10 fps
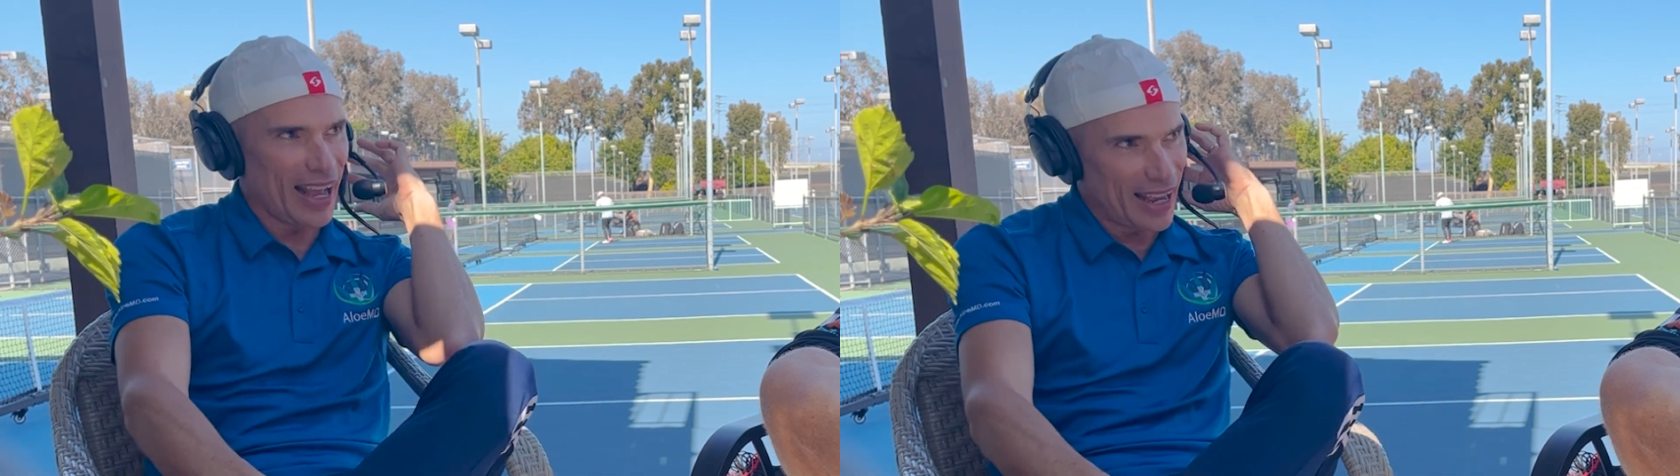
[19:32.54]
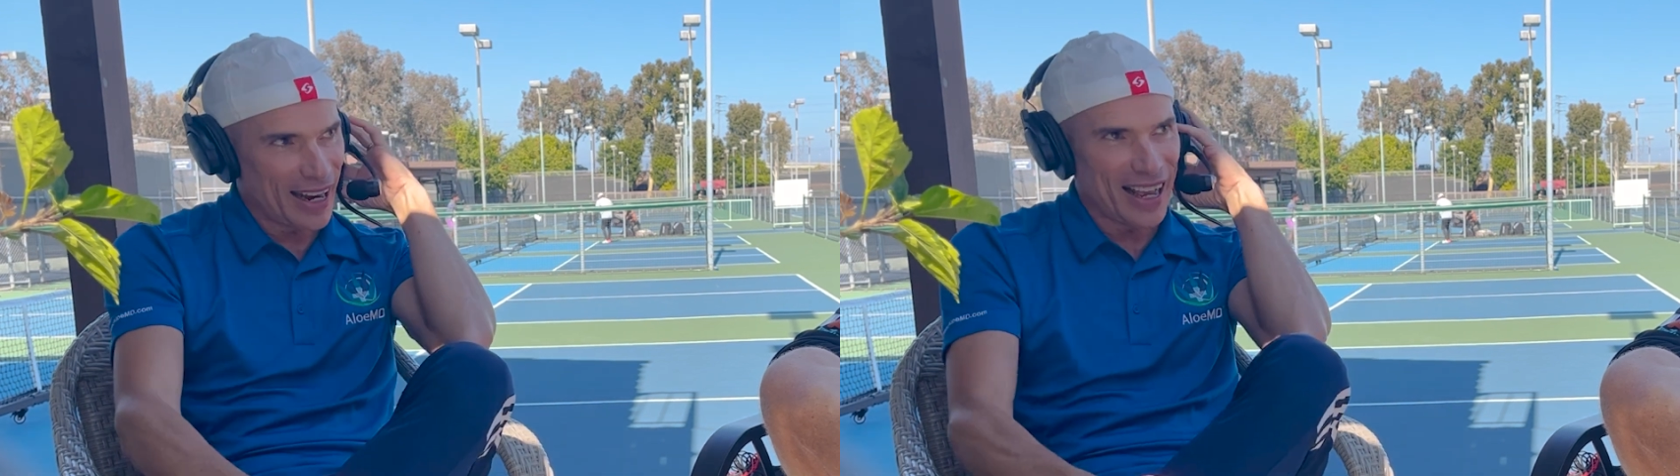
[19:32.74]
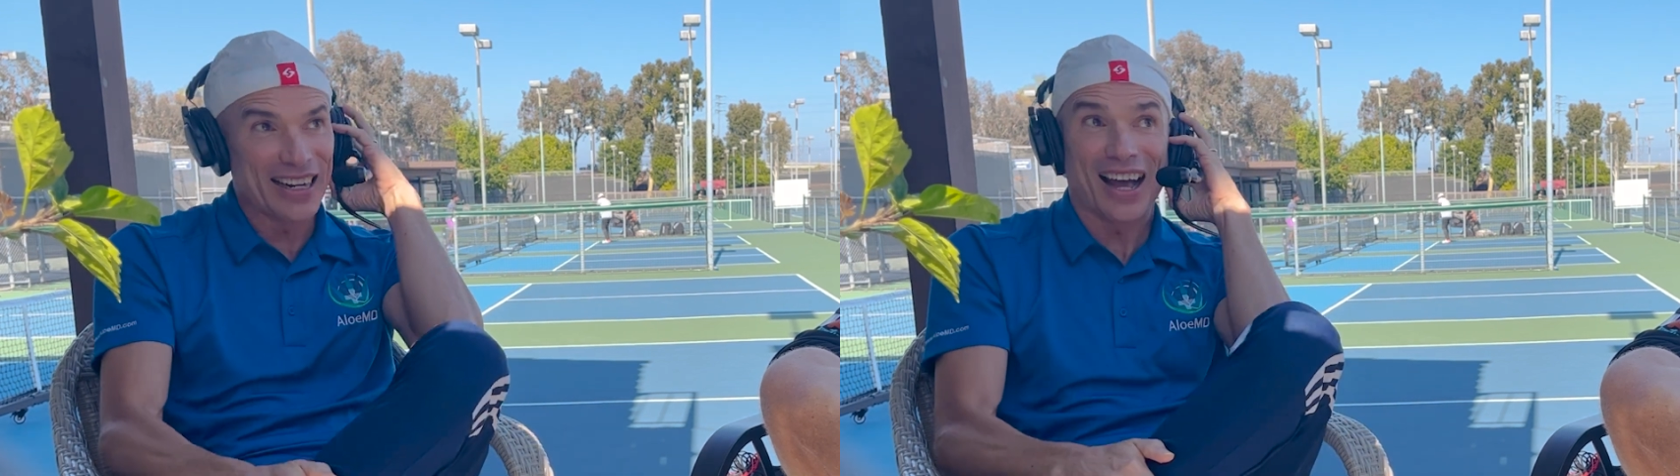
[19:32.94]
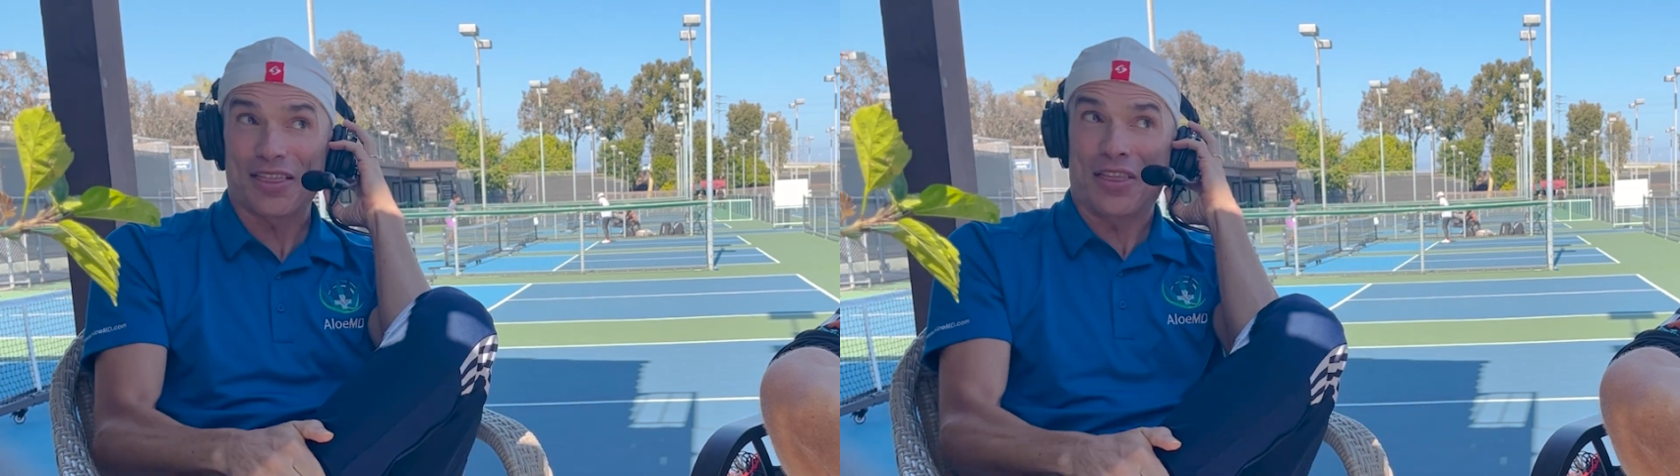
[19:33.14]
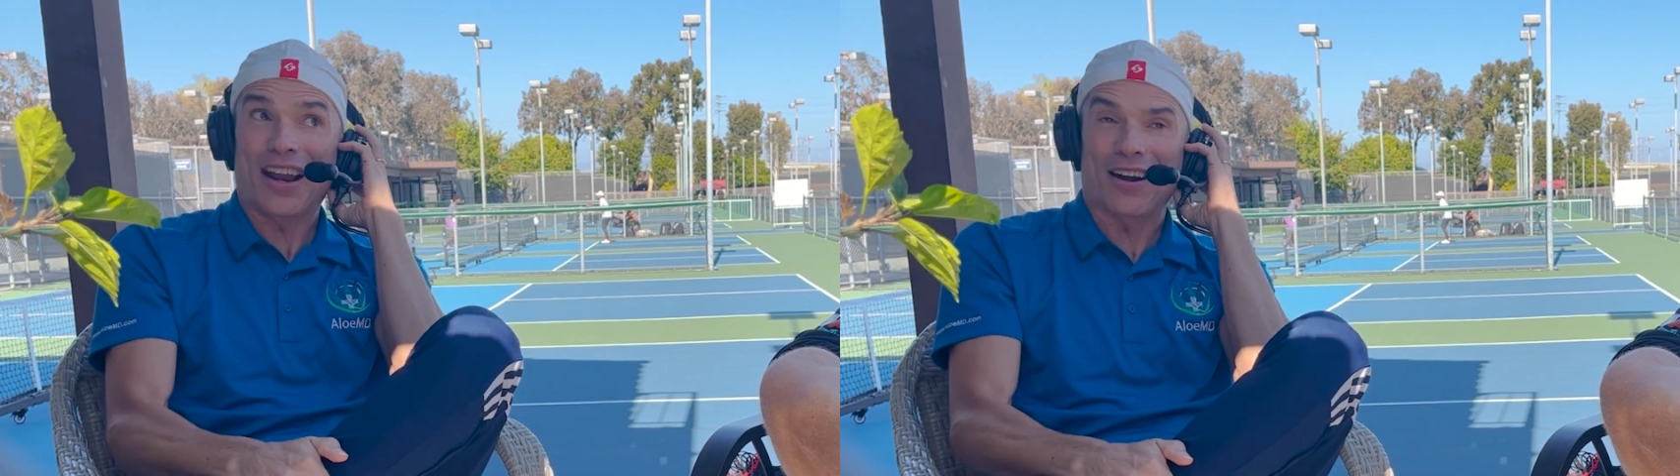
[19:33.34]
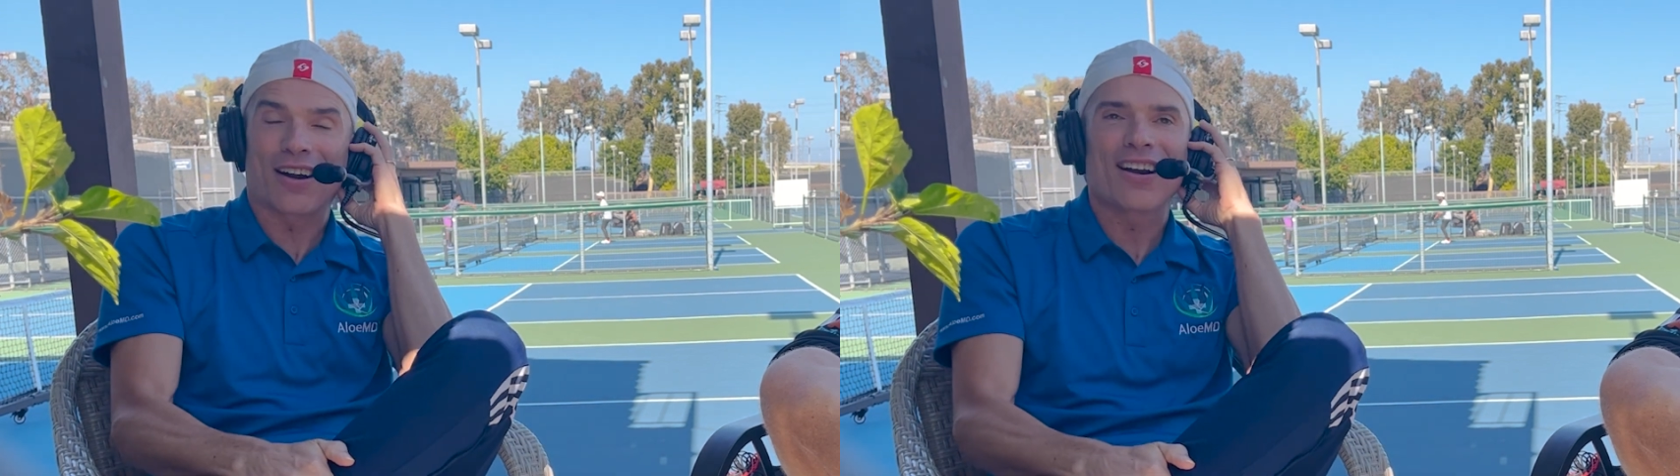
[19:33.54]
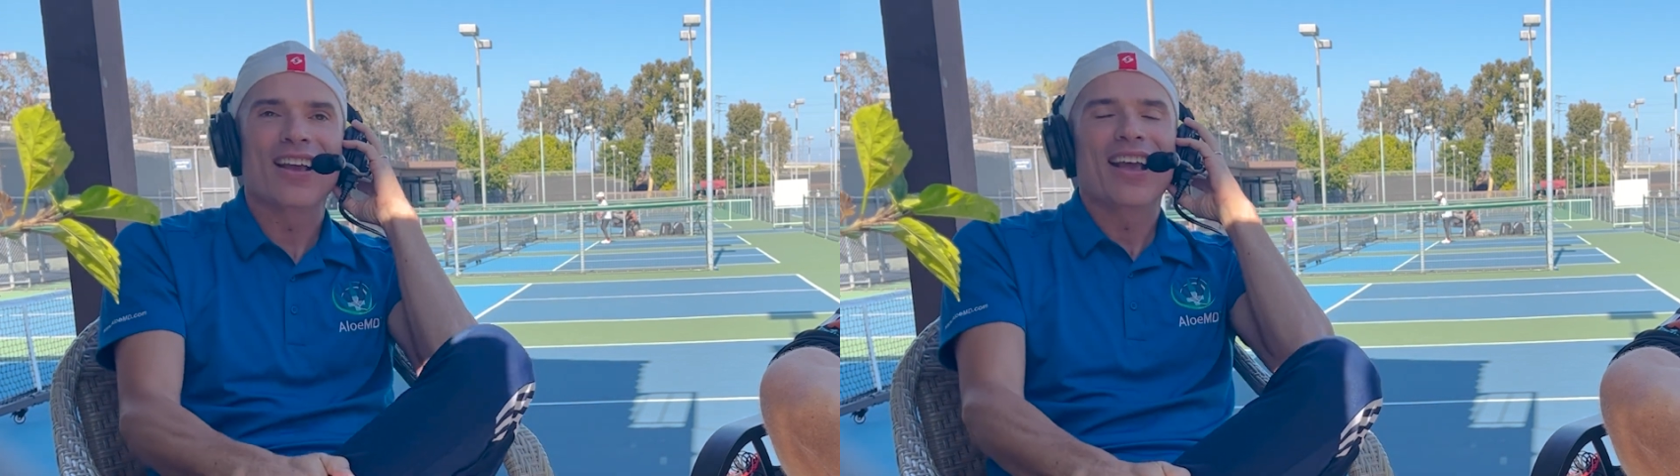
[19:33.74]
And not there.